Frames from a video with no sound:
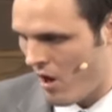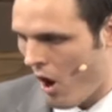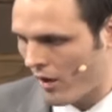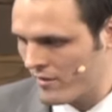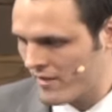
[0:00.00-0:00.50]

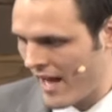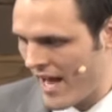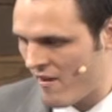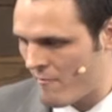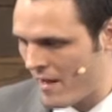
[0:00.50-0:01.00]
Hearts that
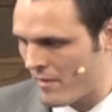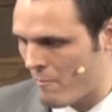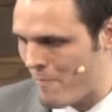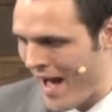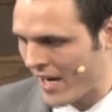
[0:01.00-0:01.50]
have been the
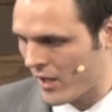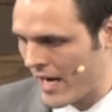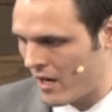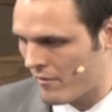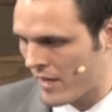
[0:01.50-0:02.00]

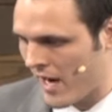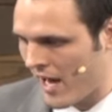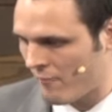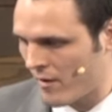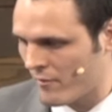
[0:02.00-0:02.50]
battleground of the
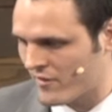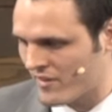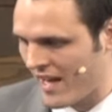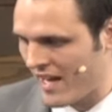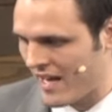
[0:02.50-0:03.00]
conflict with
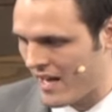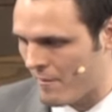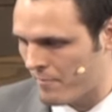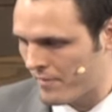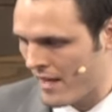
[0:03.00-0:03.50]

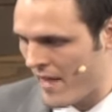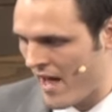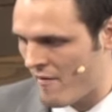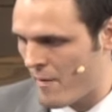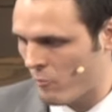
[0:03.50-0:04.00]
Satan and that
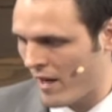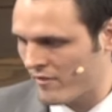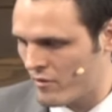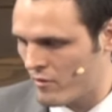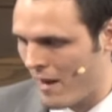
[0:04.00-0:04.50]
have been
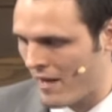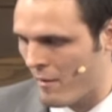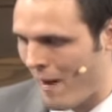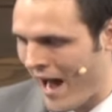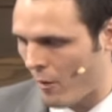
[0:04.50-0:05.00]
rescued by
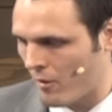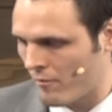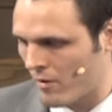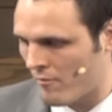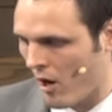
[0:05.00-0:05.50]
the power
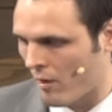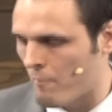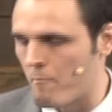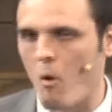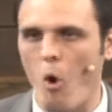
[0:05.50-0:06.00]
of love are
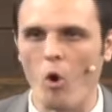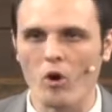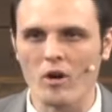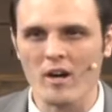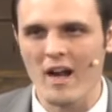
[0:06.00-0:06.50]

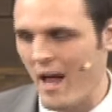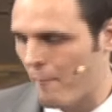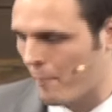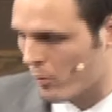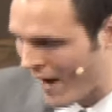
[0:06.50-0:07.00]
more
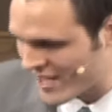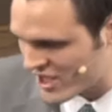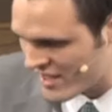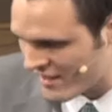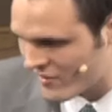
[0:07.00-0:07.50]

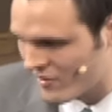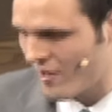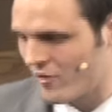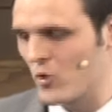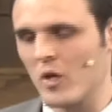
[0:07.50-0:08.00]
precious
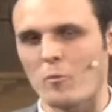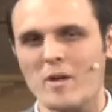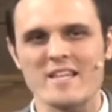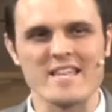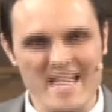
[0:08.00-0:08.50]
to the
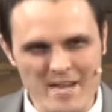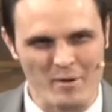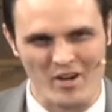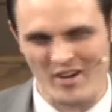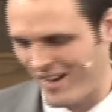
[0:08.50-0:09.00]

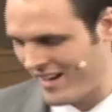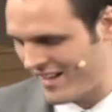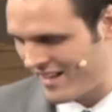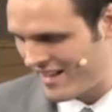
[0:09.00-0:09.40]
Redeemer